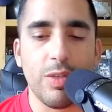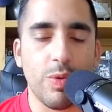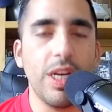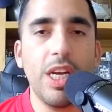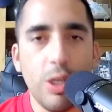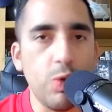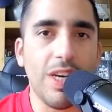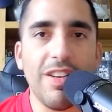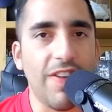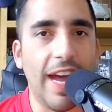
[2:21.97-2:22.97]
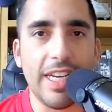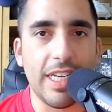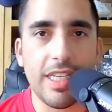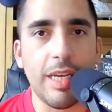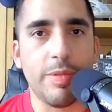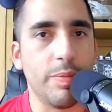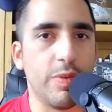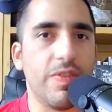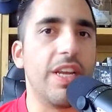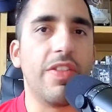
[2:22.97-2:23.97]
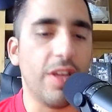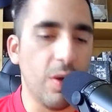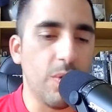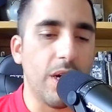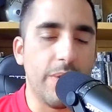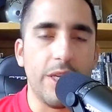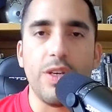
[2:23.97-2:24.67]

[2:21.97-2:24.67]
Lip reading: where you can find a clip to prove anything you want, right?